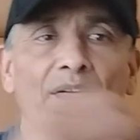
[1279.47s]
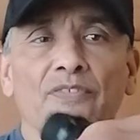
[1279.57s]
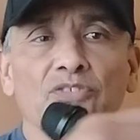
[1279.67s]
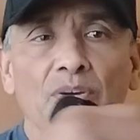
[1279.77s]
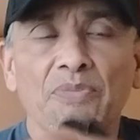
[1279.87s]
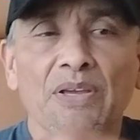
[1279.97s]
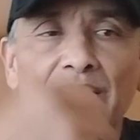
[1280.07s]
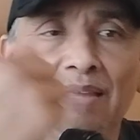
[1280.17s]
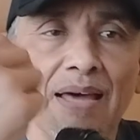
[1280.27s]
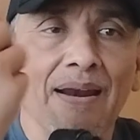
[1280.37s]

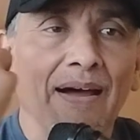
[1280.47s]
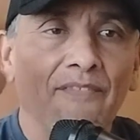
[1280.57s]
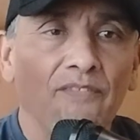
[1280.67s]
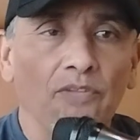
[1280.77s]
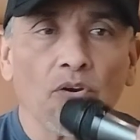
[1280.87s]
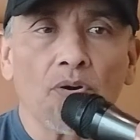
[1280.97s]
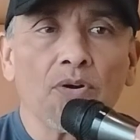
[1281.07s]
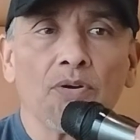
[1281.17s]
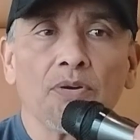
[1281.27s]
something that I've learned